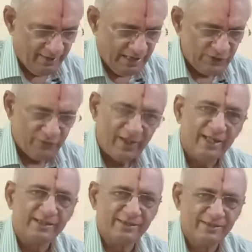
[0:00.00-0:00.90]
The
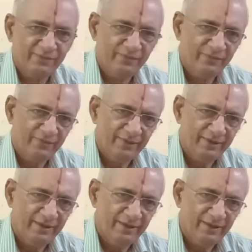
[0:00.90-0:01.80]
swaras
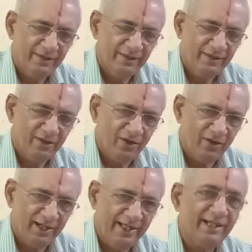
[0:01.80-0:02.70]

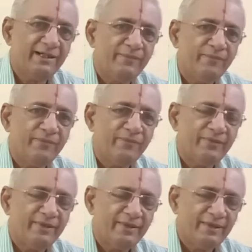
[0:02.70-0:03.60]
are like
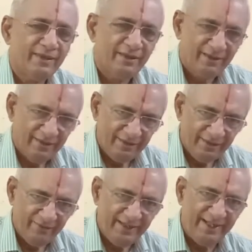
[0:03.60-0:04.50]

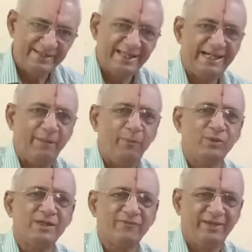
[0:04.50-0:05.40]
the various
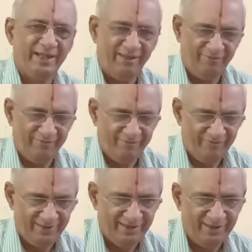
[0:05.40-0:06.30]
attributes that we have
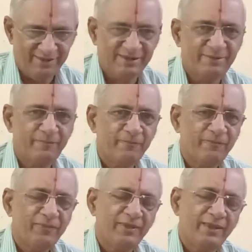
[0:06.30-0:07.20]
within us.
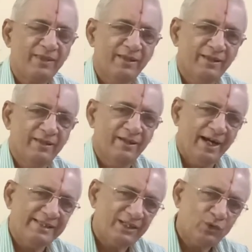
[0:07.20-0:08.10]

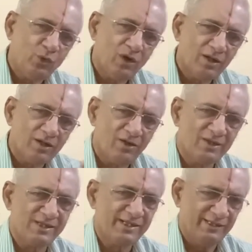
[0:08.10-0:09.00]
Either two or
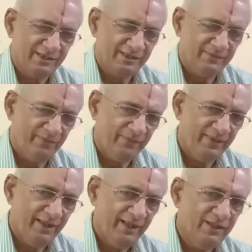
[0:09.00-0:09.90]
constant.
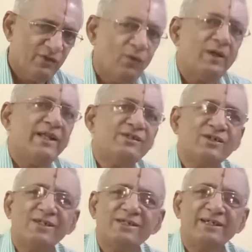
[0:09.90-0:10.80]
So what is
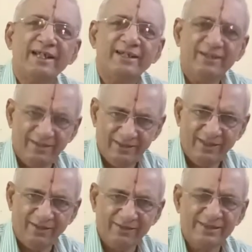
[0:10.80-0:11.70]
constant in
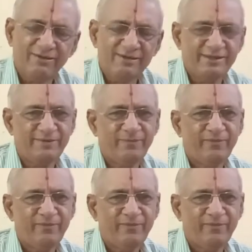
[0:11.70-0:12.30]
ourselves?